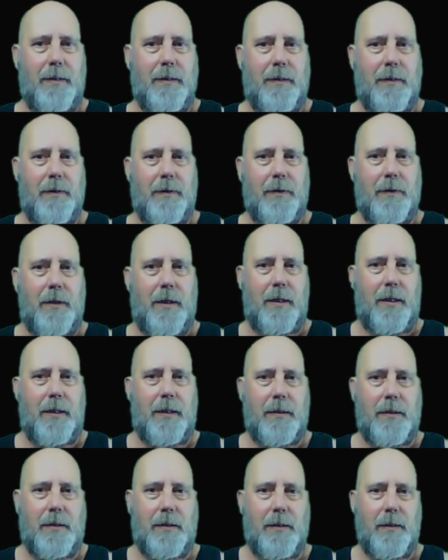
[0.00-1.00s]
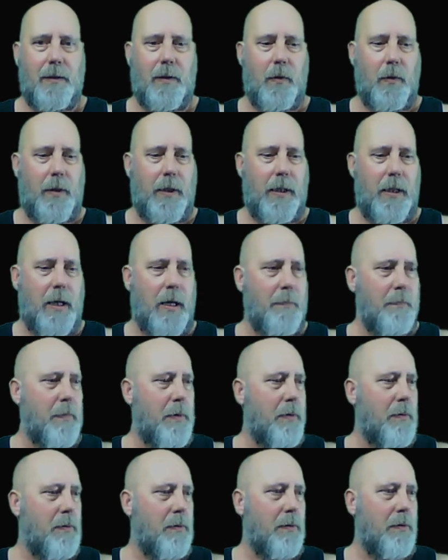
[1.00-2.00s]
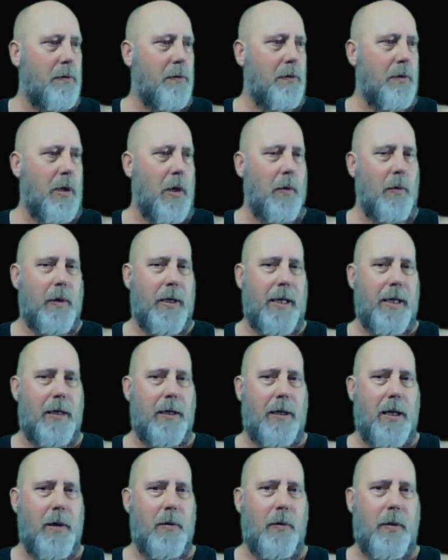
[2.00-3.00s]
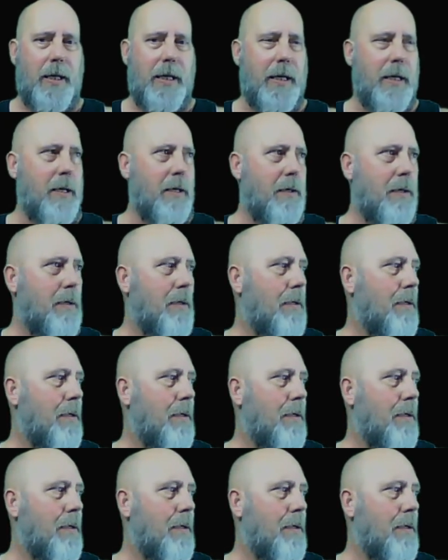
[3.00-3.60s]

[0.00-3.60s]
Looks like it's loading up. Loading.